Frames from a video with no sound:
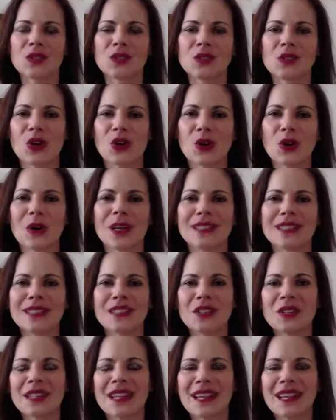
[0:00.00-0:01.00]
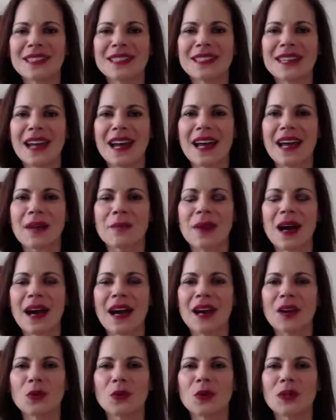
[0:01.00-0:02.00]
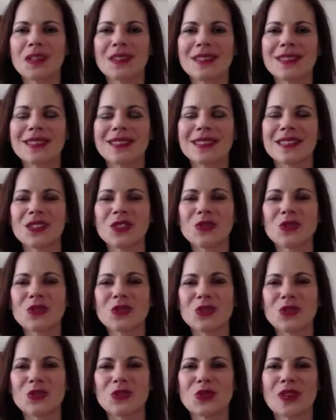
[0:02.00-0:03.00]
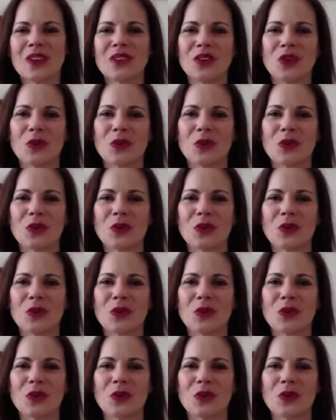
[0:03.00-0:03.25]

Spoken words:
So until next time, I will see you soon,